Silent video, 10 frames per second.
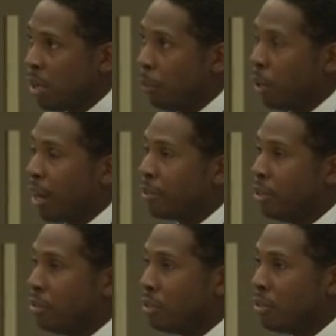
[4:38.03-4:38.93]
And what I've
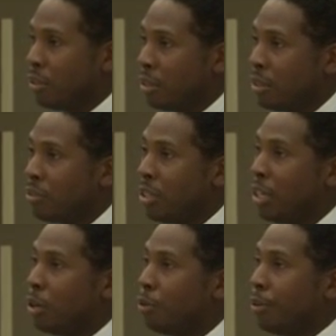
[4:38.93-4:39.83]
consistently
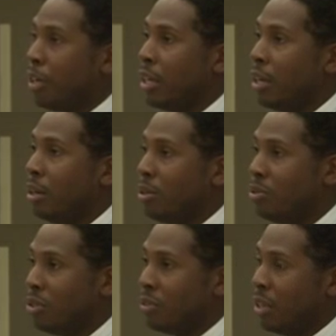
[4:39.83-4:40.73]
seen over the
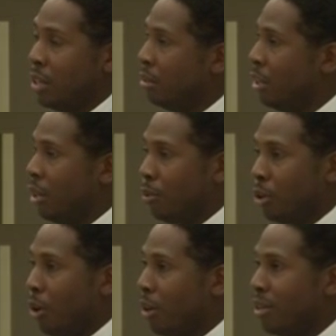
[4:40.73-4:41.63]
years is that
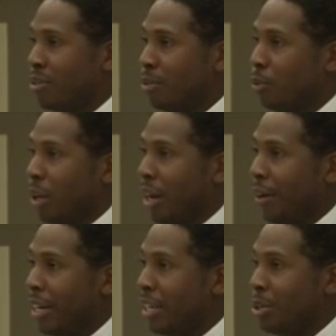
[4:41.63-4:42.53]
regardless of what
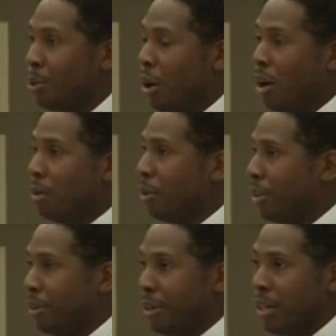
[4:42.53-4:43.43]
area you are,
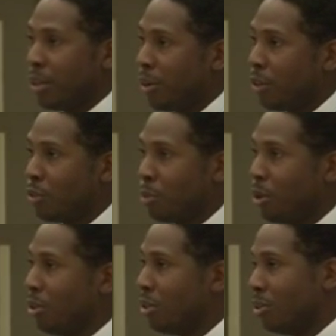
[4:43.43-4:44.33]
whether you're in
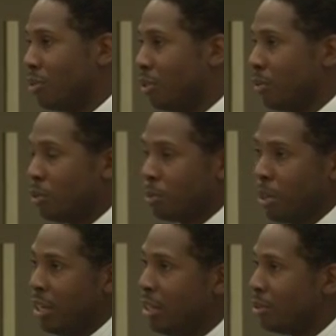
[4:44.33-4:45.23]
Clarksburg or Silver
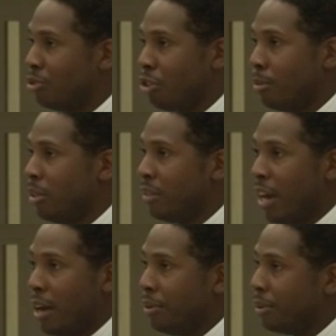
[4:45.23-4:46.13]
Spring or
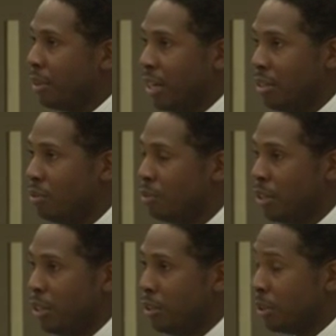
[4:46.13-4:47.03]
Germantown or
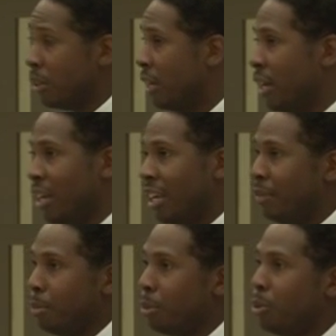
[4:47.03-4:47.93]
Laytonsville or
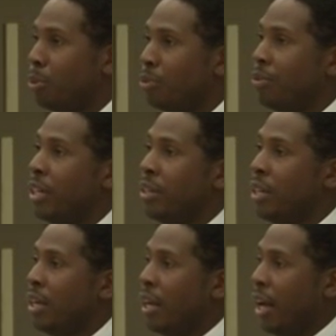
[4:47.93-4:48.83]
even Poolsville,
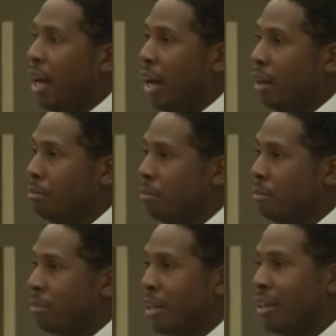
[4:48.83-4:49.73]

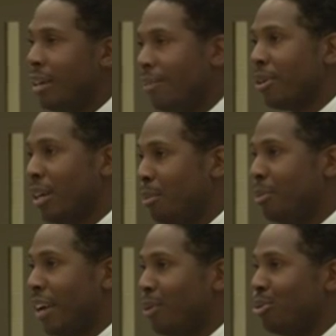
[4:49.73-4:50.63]
that it never
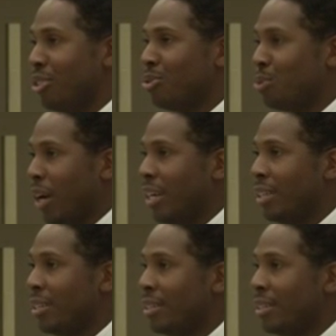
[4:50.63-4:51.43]
comes out just right.